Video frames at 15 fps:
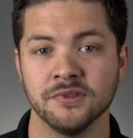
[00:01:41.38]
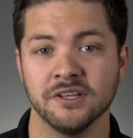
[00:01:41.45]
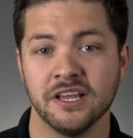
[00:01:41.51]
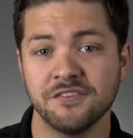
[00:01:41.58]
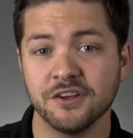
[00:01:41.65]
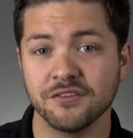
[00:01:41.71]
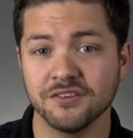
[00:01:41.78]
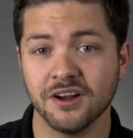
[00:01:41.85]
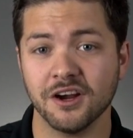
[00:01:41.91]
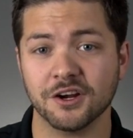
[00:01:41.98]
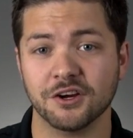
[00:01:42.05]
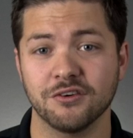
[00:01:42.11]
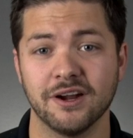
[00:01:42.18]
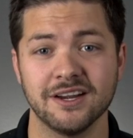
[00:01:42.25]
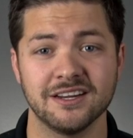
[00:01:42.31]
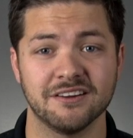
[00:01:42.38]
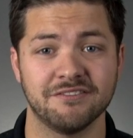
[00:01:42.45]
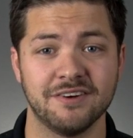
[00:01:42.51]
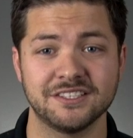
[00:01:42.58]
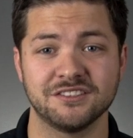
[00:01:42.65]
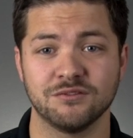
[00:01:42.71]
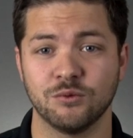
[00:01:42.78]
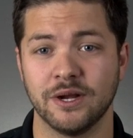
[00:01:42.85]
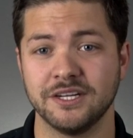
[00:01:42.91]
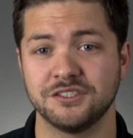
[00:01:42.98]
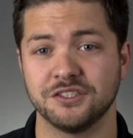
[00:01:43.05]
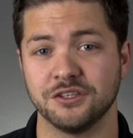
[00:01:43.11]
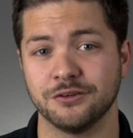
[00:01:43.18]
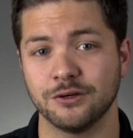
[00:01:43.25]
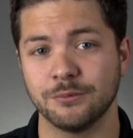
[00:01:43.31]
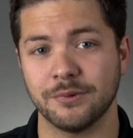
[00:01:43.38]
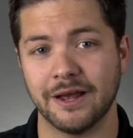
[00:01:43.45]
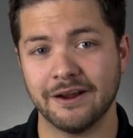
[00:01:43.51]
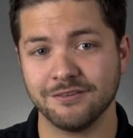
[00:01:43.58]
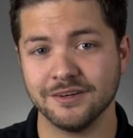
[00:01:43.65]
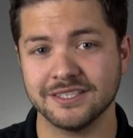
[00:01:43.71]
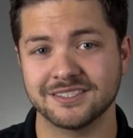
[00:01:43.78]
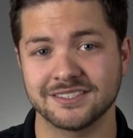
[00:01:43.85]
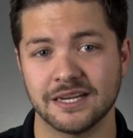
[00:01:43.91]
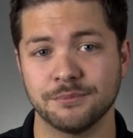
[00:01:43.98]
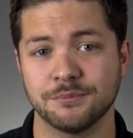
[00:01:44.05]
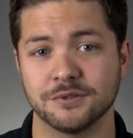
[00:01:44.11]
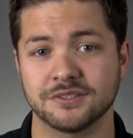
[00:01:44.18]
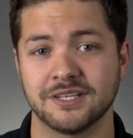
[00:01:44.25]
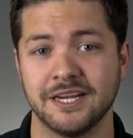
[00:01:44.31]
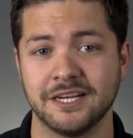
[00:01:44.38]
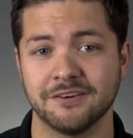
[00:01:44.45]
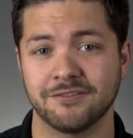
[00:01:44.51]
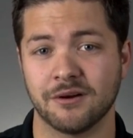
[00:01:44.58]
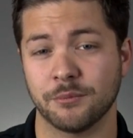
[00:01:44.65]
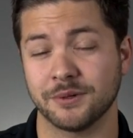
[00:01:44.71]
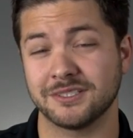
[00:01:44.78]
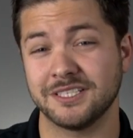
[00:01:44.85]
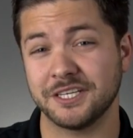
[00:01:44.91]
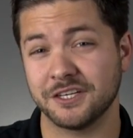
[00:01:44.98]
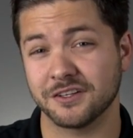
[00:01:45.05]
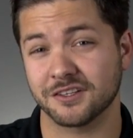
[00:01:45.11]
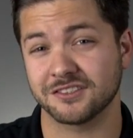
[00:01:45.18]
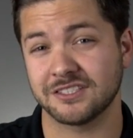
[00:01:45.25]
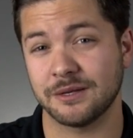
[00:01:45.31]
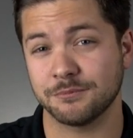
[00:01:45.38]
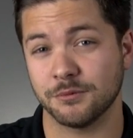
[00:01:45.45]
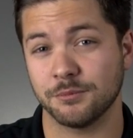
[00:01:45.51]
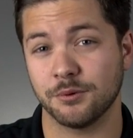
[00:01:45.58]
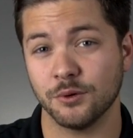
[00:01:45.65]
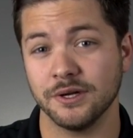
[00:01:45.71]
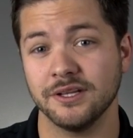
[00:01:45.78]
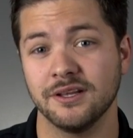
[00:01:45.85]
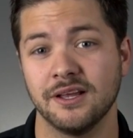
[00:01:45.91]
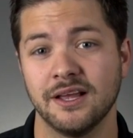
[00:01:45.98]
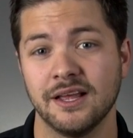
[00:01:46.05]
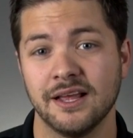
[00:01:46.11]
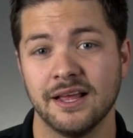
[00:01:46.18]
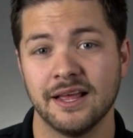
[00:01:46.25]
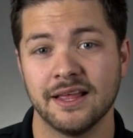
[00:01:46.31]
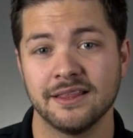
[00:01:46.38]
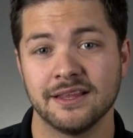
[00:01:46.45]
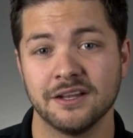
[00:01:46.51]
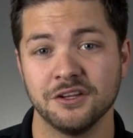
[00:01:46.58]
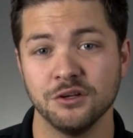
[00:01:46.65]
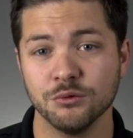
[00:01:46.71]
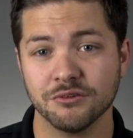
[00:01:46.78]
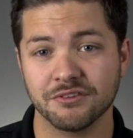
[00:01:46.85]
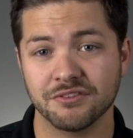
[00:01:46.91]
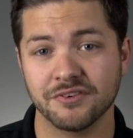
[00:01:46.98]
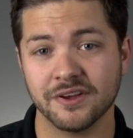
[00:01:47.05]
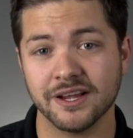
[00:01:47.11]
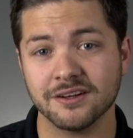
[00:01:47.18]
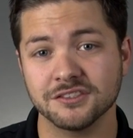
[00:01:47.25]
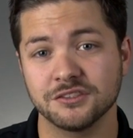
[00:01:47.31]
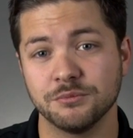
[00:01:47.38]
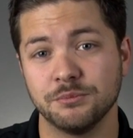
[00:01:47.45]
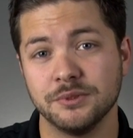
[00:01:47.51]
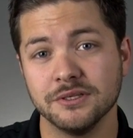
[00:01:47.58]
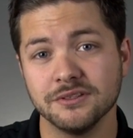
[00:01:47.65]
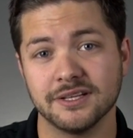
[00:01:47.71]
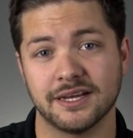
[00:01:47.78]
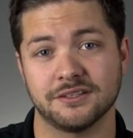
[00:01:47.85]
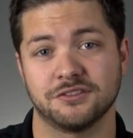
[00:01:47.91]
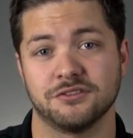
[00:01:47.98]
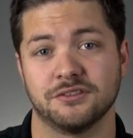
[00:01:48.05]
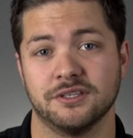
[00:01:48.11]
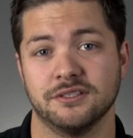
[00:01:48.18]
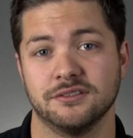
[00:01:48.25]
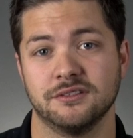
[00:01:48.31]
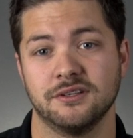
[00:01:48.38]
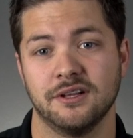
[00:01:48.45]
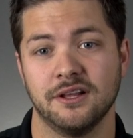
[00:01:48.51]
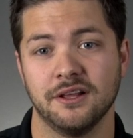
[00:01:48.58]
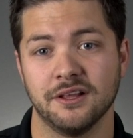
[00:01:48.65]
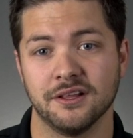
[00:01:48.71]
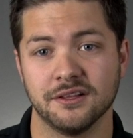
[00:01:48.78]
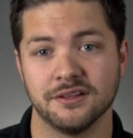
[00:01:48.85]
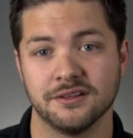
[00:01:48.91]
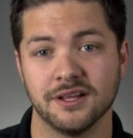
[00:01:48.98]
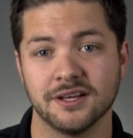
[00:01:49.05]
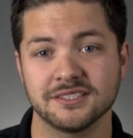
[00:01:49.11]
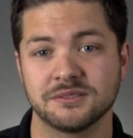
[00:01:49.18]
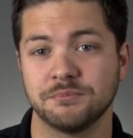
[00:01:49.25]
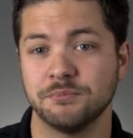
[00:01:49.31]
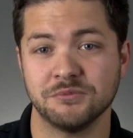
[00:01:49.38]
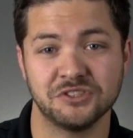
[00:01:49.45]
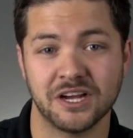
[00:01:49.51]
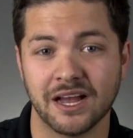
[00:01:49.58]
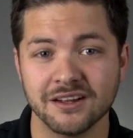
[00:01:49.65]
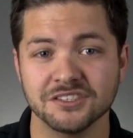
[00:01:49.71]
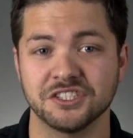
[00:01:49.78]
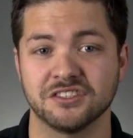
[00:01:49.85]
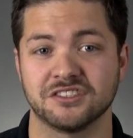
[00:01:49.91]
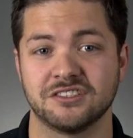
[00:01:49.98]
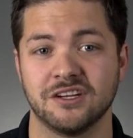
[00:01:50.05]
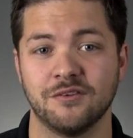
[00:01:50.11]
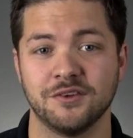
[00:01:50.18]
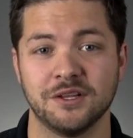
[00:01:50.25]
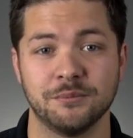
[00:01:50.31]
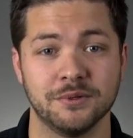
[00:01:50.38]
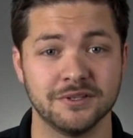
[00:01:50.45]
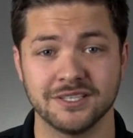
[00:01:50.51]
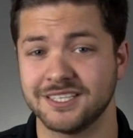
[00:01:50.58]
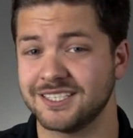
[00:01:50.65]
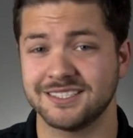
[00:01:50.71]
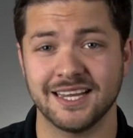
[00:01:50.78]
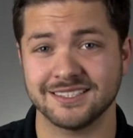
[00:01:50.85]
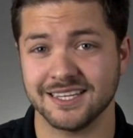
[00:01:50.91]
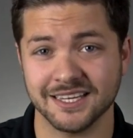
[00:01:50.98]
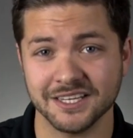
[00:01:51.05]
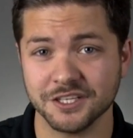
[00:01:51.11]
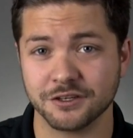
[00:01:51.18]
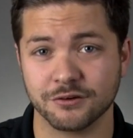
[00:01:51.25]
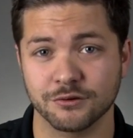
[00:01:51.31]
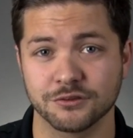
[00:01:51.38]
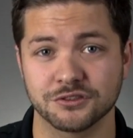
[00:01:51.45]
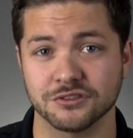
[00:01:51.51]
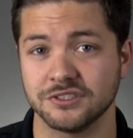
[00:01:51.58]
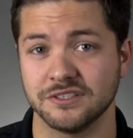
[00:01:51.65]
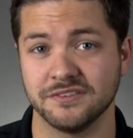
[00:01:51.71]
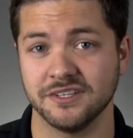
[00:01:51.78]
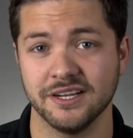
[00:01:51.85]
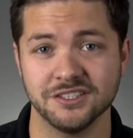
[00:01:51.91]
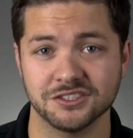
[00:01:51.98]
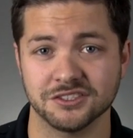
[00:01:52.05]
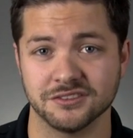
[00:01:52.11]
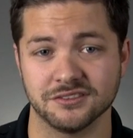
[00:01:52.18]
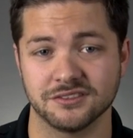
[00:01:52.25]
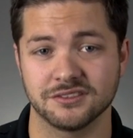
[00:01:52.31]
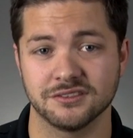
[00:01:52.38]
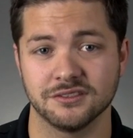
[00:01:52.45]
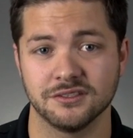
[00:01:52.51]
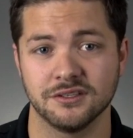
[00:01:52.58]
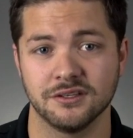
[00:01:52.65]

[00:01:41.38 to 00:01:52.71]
If you have not created an effective way to group every sample taken from a particular sample point, then you will fail to build that trend, thus challenging yourself with the ability to detect any crucial deviations.